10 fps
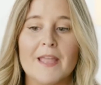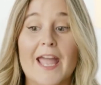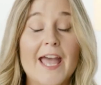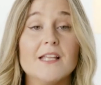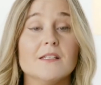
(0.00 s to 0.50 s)

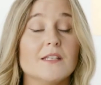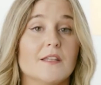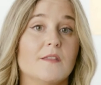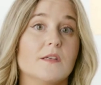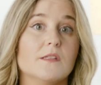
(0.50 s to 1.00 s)
and
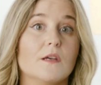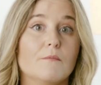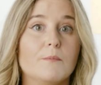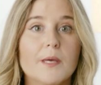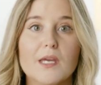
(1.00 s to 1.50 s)
this
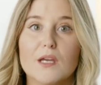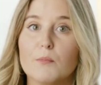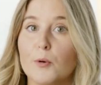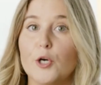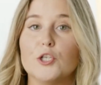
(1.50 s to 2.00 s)
big
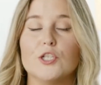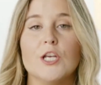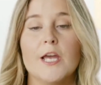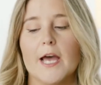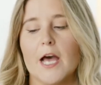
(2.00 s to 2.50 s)
push
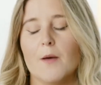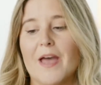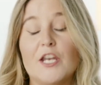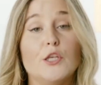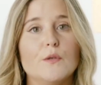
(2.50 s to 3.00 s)
um,
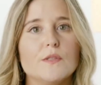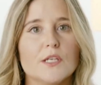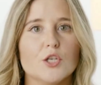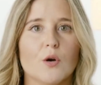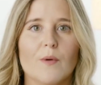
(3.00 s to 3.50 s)
and usage
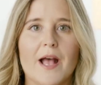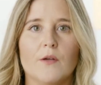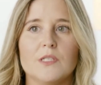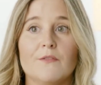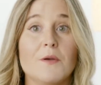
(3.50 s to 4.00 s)

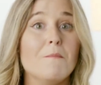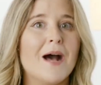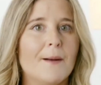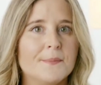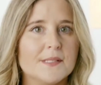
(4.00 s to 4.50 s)
around even
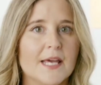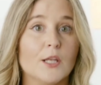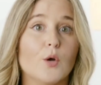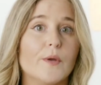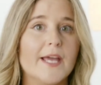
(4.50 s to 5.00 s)
maps and
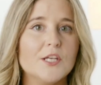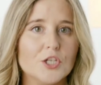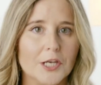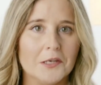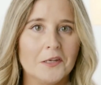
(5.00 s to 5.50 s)

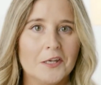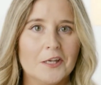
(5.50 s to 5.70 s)
location,